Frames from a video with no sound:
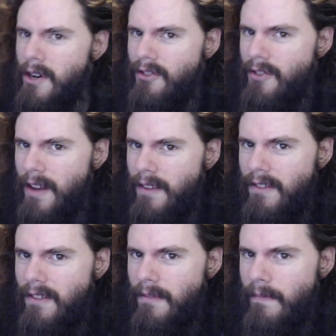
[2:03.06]

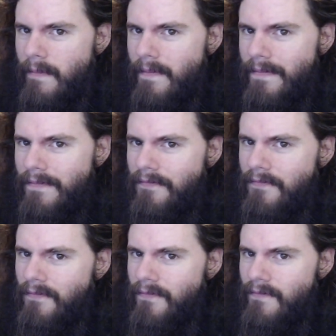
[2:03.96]
trusts.
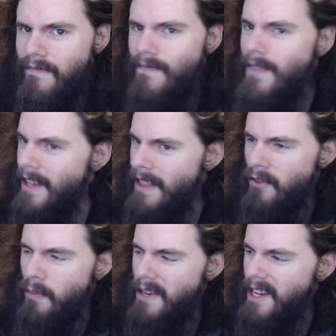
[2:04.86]
In
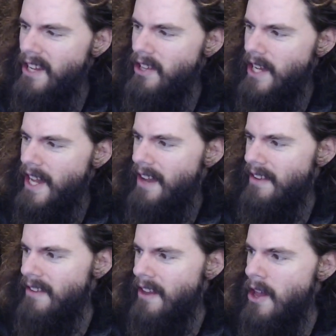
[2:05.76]
this particular
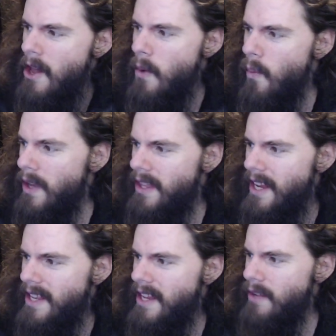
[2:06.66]
case, what
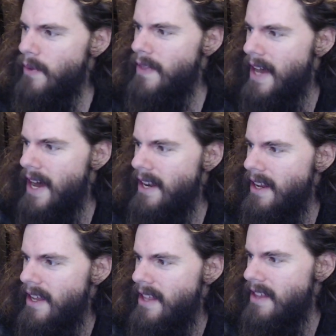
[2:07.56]
they did with that,
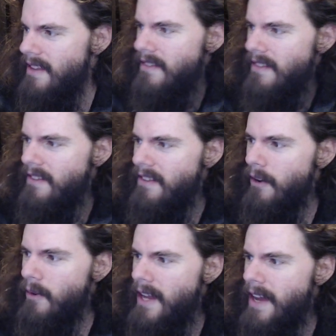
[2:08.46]
this
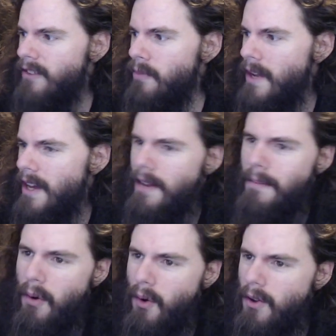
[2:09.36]
secret expedited
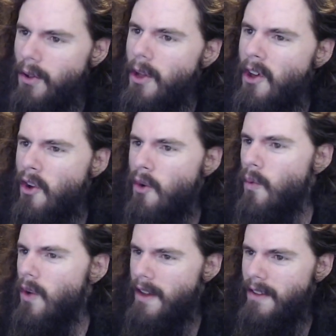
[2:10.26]
portal,
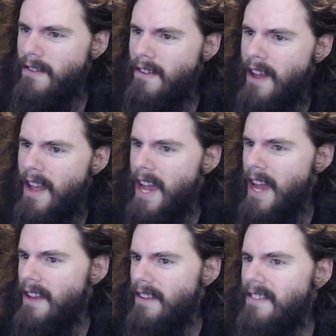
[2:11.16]
was
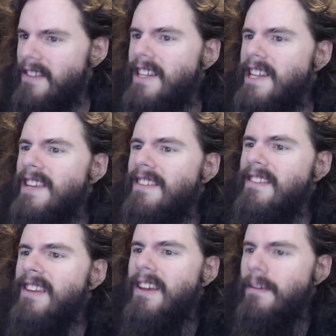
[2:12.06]
a
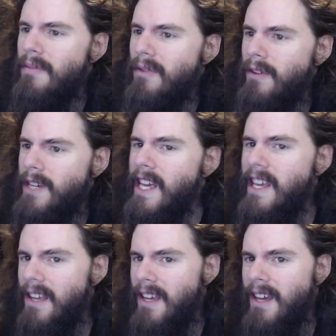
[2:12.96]
CDC
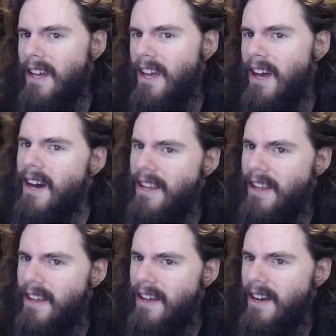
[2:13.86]
employee got
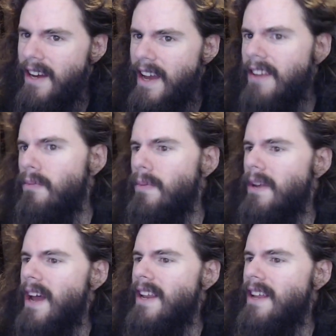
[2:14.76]
uh,
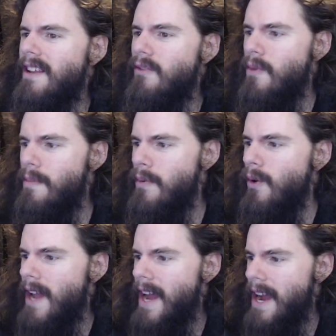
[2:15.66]
expedited
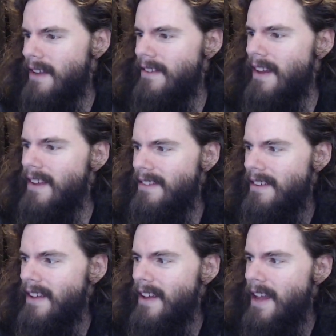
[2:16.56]
report access.
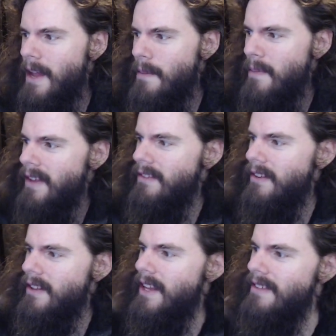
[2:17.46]
And
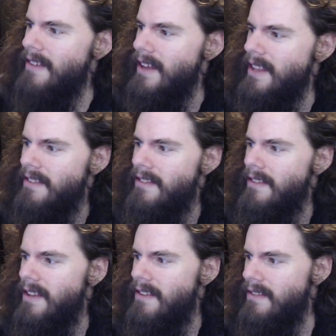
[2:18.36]
basically, it's like this,
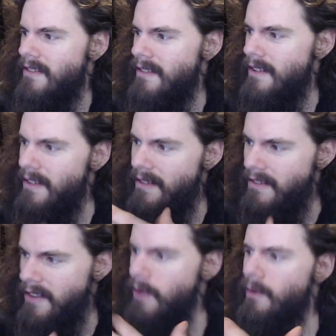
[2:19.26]
this
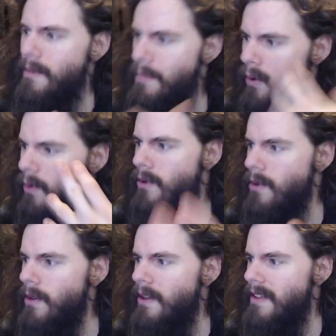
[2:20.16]
secret
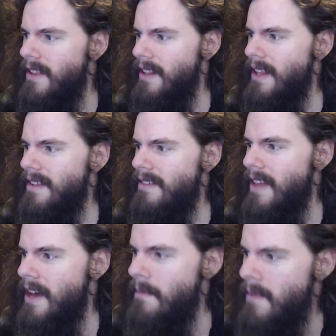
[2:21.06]
portal that lets
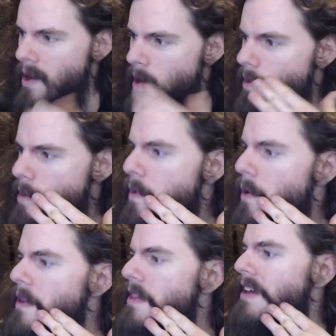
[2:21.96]
them
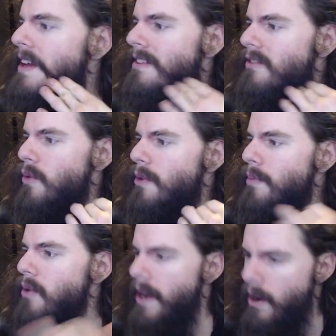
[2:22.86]
report things with
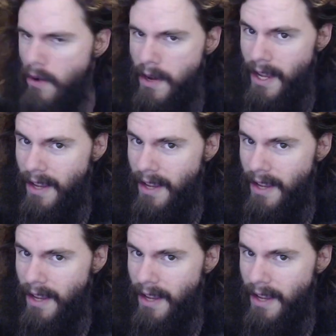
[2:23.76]
priority.